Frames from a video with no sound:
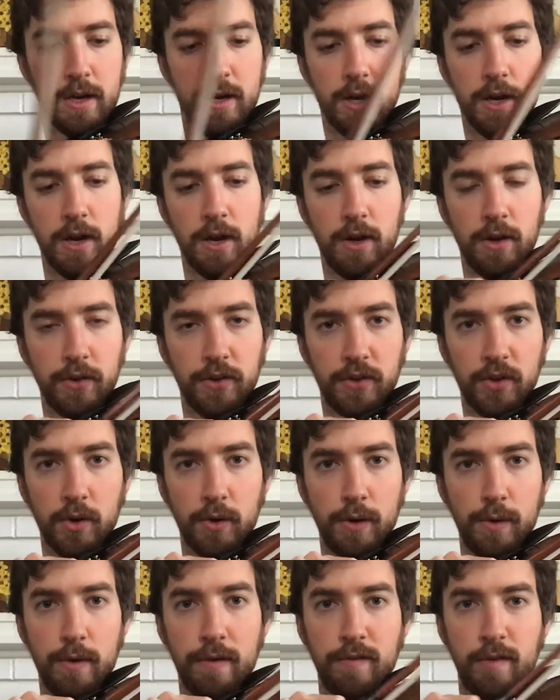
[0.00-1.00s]
And also
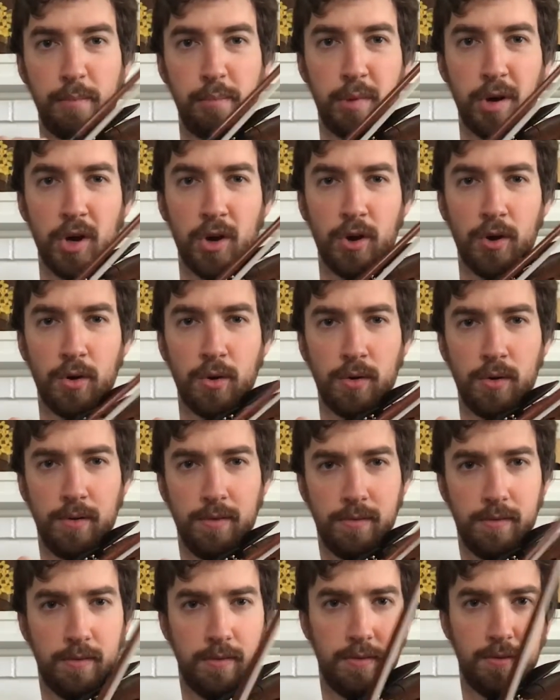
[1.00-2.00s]
you have a bow,
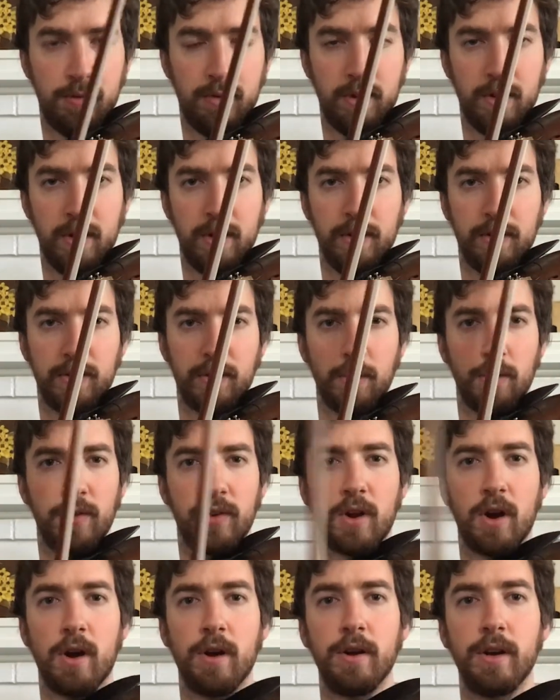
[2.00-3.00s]
so it's
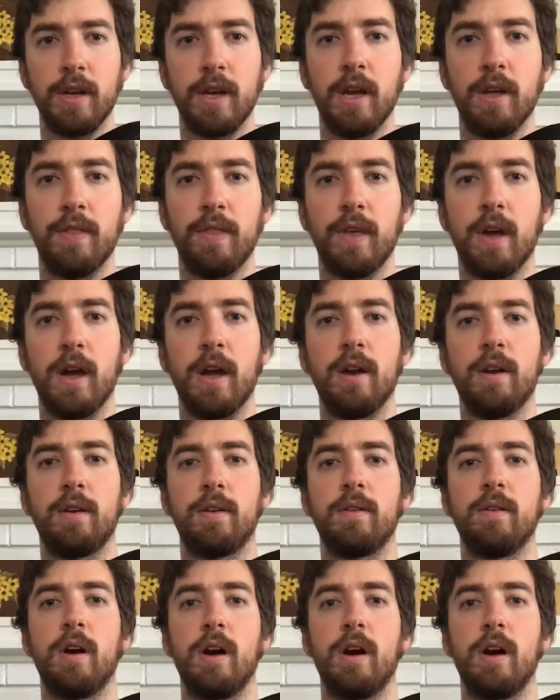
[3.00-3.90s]
hard to get that